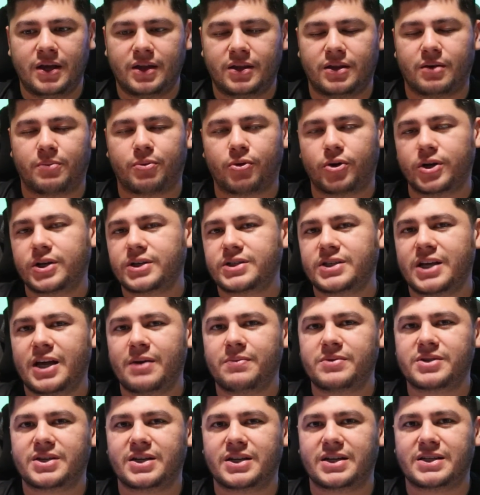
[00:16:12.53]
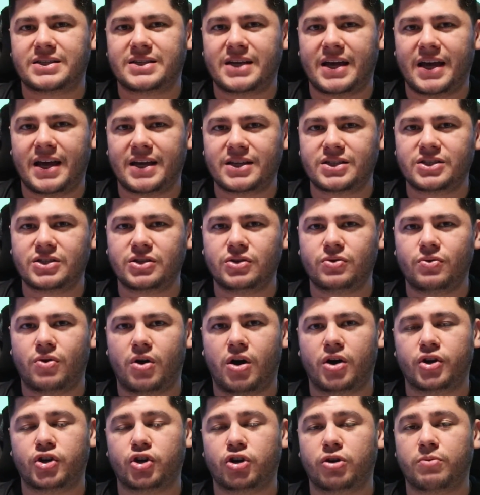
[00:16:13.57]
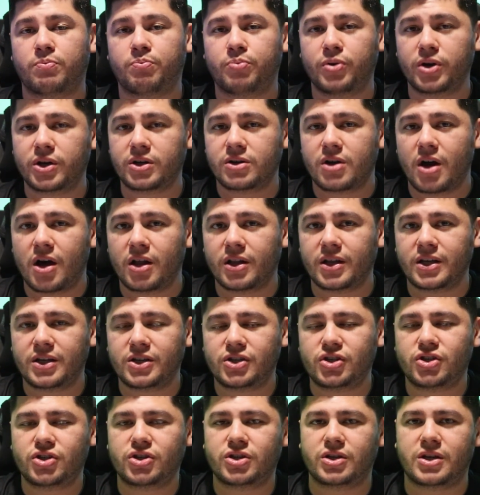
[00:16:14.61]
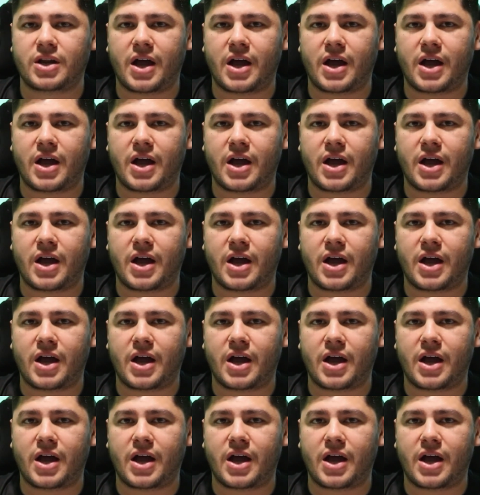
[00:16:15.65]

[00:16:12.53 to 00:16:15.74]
The board exam is going to test you on your book knowledge,